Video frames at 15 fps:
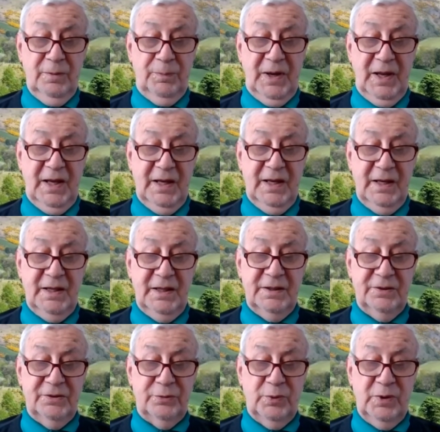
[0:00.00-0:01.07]
The
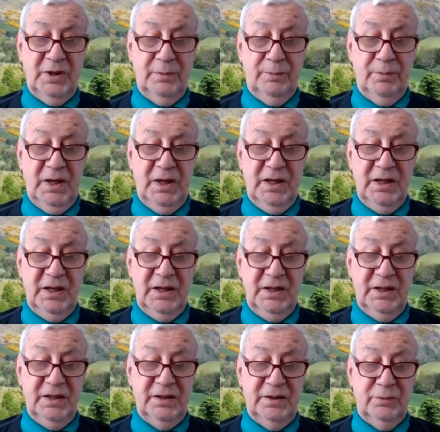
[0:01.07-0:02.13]
plans we
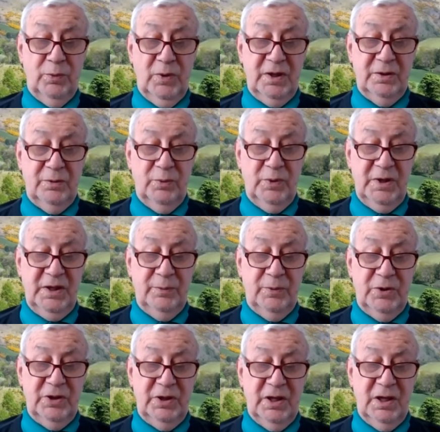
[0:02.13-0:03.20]
made when we
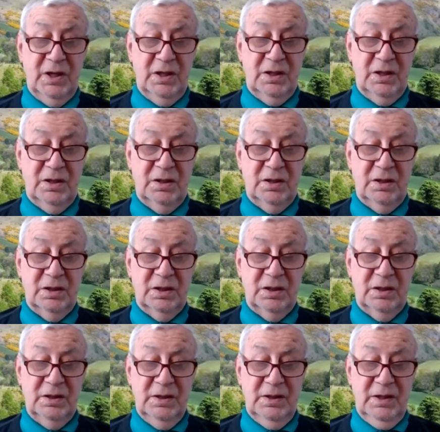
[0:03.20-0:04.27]
were
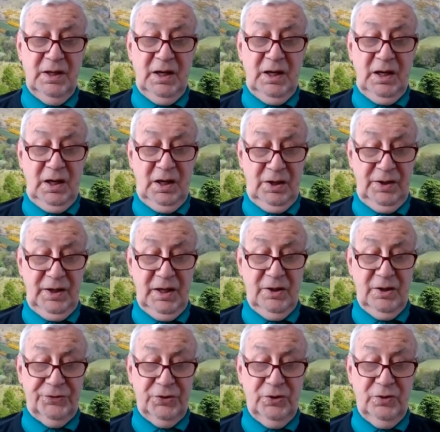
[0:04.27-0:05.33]
young are
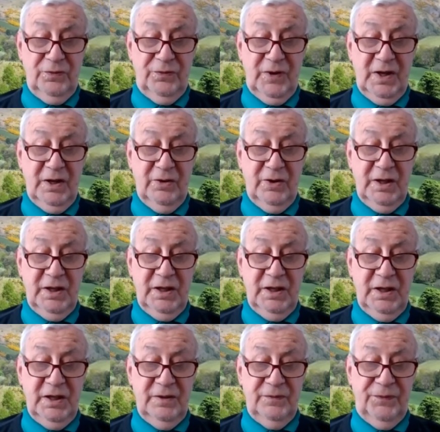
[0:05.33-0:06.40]
now so
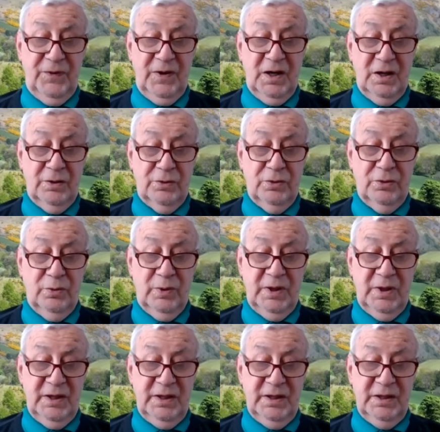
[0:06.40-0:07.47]
very far
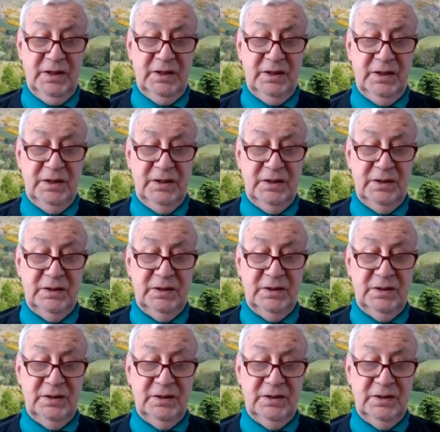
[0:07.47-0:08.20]
away.